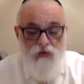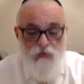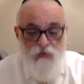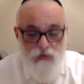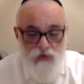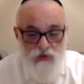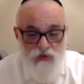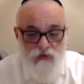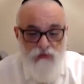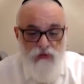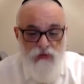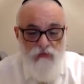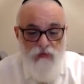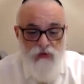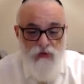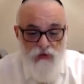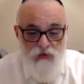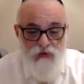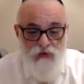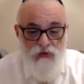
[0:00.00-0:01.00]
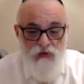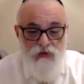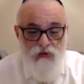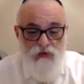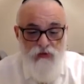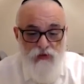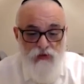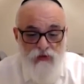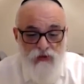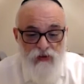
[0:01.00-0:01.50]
person, means baruchnias.